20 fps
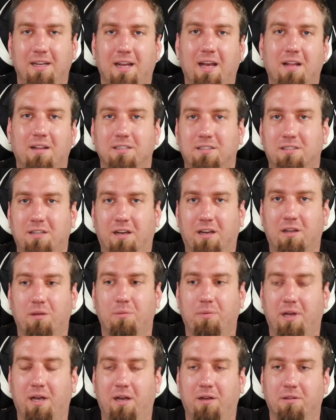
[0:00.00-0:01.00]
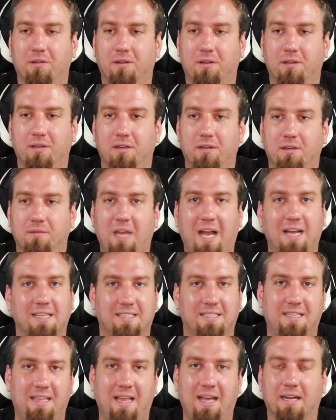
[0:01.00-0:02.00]
Now let's talk about the
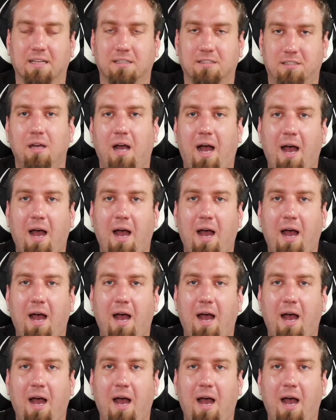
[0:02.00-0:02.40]
aesthetics.